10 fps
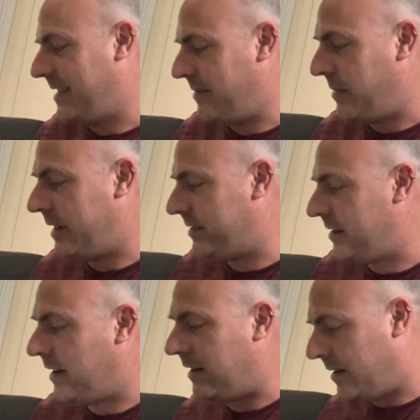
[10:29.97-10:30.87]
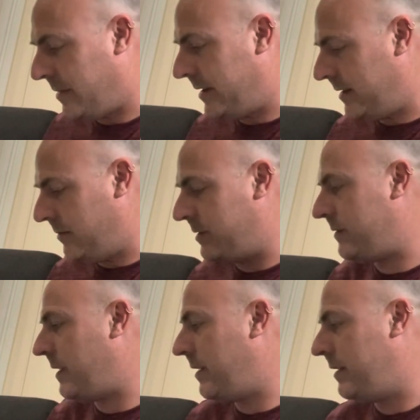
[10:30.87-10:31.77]
By start, I mean it was a
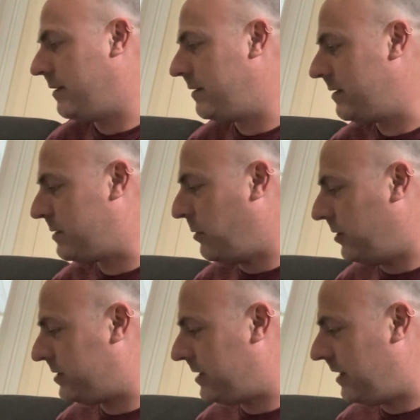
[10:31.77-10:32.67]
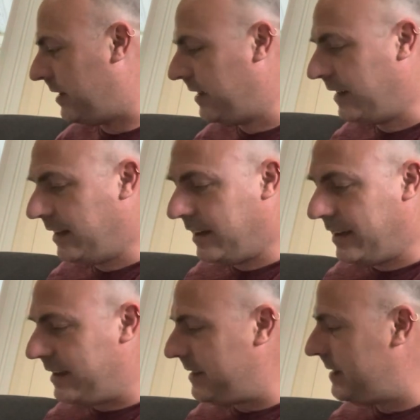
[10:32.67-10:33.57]
very small start.
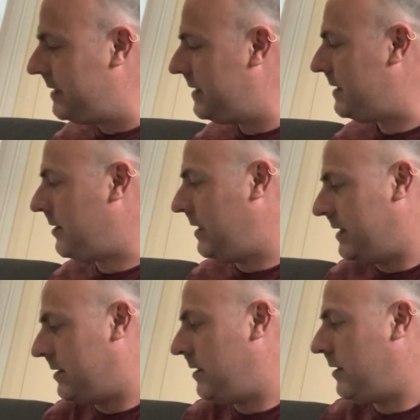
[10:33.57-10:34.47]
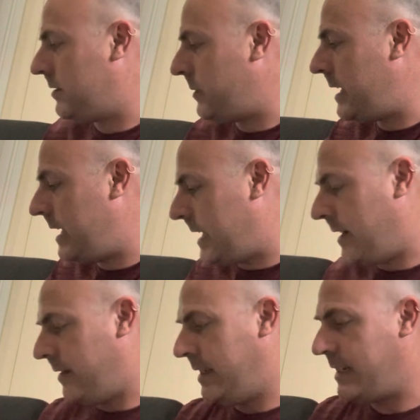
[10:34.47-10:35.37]
So it's come on 28
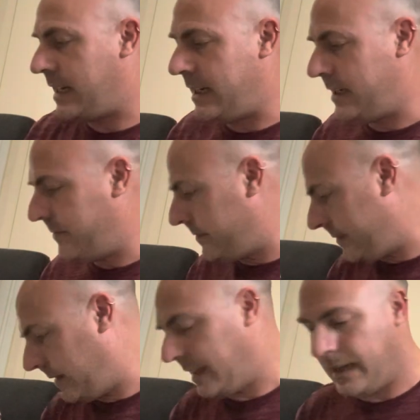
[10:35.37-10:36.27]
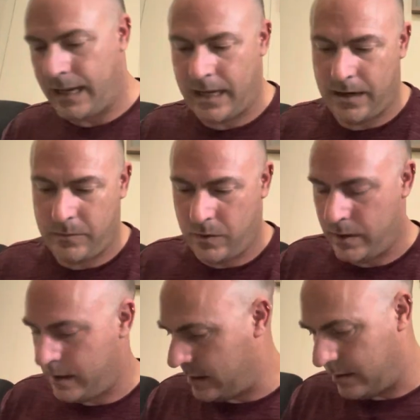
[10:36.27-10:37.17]
count easy guide. And I'm doing
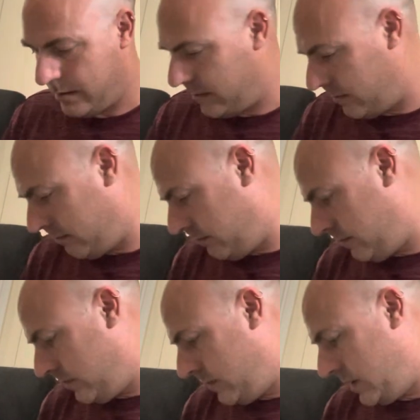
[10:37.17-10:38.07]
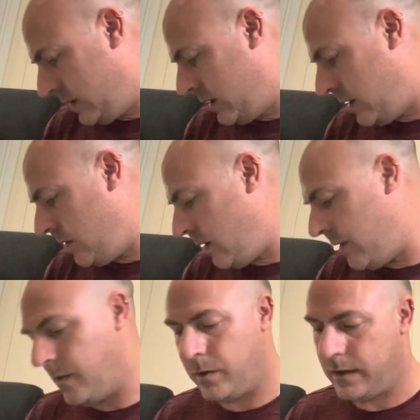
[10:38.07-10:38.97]
it
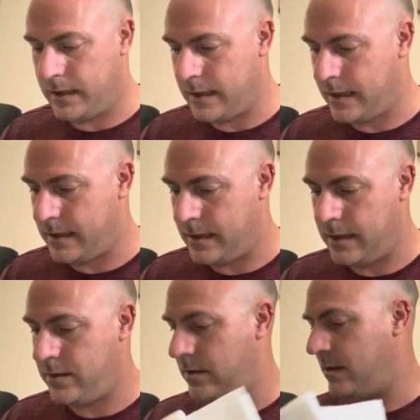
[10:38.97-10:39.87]
2/1 but 10 stitch.